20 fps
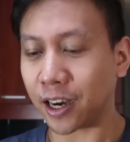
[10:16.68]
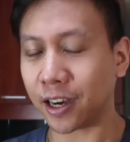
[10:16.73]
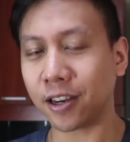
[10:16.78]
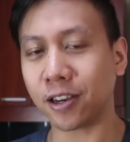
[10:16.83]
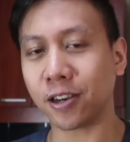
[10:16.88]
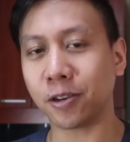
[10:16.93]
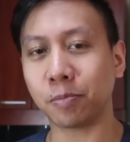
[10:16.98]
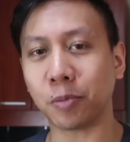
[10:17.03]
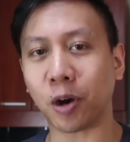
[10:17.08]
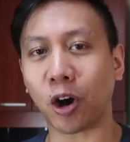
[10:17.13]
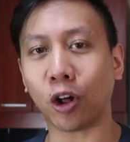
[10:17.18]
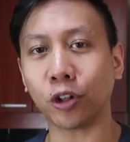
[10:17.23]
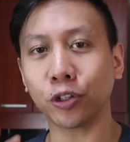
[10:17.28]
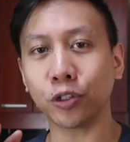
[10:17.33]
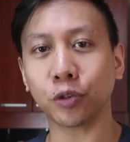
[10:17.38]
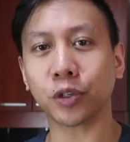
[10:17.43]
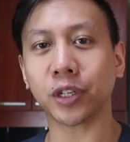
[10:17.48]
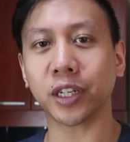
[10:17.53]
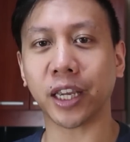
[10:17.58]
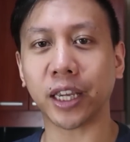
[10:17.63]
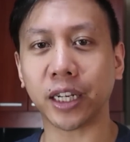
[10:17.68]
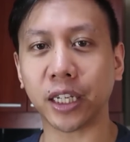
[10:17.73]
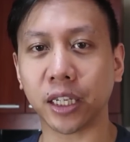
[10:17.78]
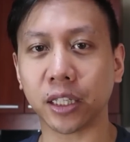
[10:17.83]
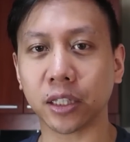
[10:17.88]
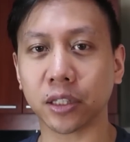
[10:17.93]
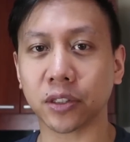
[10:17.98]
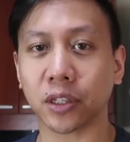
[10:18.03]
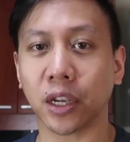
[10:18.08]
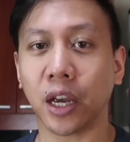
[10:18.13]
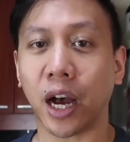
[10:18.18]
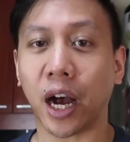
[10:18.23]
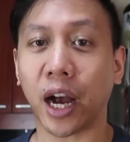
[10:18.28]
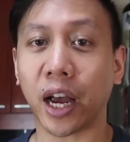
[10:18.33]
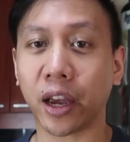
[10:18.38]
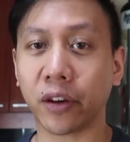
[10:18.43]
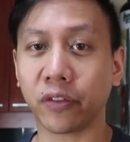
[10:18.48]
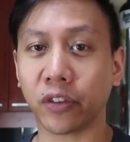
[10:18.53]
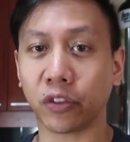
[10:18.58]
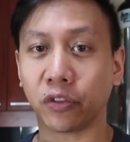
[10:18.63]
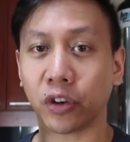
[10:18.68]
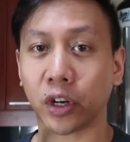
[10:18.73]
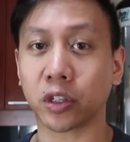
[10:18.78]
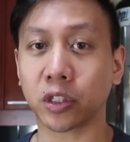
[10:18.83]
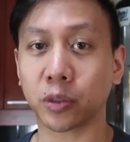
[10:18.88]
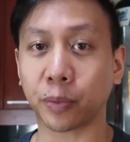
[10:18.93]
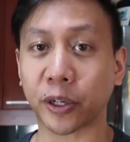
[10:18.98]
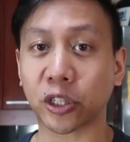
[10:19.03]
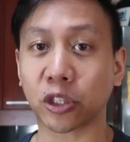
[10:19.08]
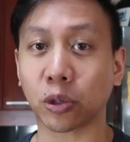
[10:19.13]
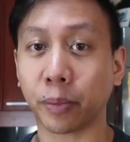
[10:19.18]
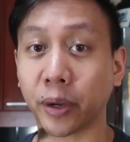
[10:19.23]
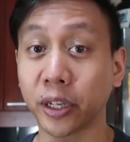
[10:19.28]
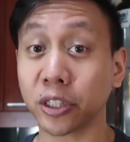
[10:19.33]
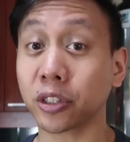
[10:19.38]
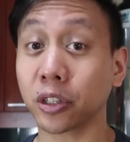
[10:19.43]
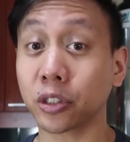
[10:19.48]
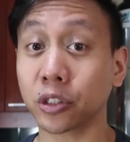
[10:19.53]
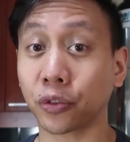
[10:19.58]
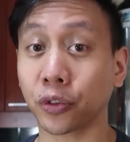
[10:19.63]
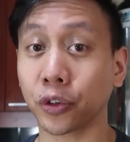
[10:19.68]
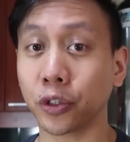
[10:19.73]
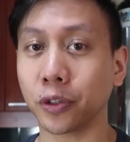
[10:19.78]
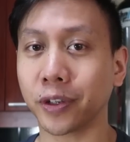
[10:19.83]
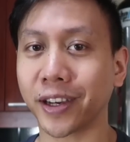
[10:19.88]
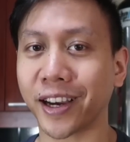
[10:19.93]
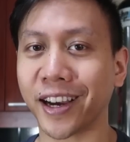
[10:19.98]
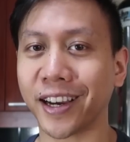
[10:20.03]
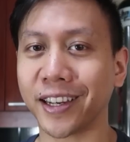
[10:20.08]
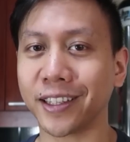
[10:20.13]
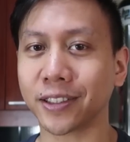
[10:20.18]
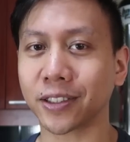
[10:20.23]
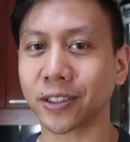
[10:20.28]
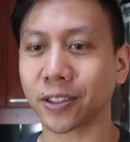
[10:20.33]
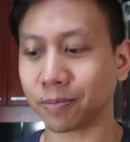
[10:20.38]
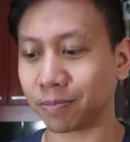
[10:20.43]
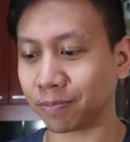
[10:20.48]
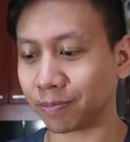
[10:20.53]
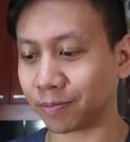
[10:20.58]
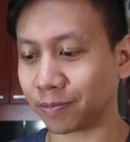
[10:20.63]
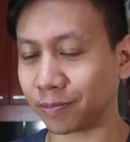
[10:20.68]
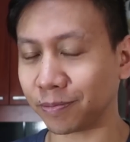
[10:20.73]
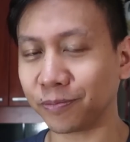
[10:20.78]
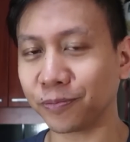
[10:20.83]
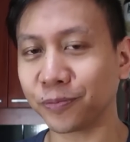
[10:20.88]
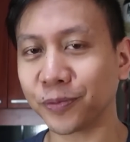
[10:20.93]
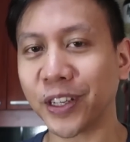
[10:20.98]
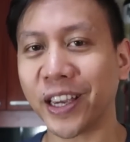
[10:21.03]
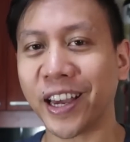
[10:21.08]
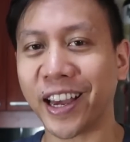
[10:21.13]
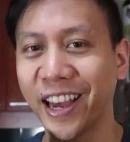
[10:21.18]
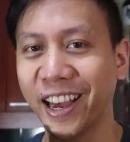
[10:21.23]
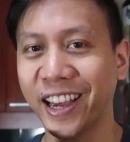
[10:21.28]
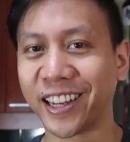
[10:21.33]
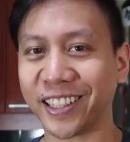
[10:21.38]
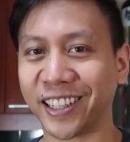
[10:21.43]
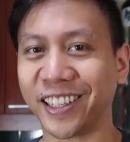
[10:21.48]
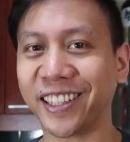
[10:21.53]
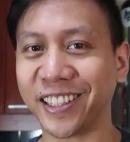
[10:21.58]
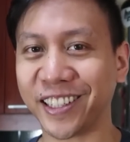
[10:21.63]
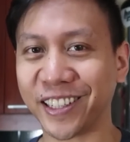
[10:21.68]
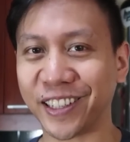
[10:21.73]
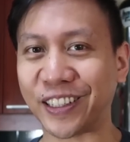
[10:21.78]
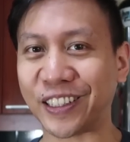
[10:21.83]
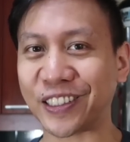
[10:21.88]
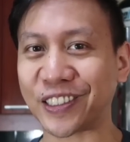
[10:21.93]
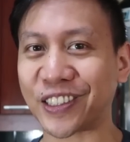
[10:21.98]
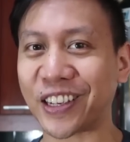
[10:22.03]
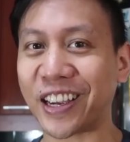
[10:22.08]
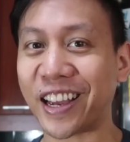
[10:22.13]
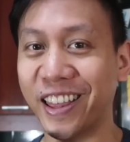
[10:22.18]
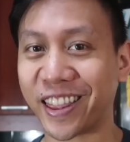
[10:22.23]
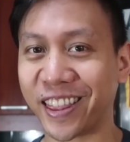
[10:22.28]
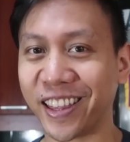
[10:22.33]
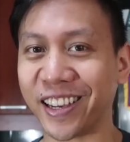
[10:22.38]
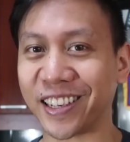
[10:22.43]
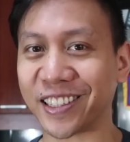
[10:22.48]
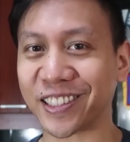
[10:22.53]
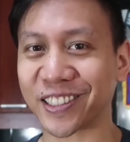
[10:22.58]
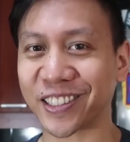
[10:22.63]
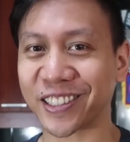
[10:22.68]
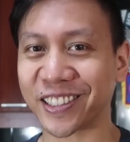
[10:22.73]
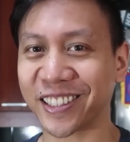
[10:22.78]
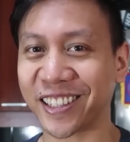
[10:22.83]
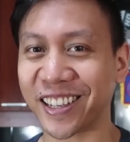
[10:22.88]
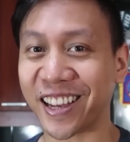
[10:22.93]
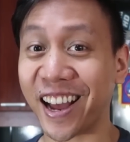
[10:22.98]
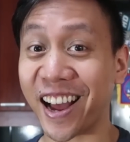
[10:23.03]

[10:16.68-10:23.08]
um, all you Canadians, I have a very special message for you guys, mm -hmm. and it is this.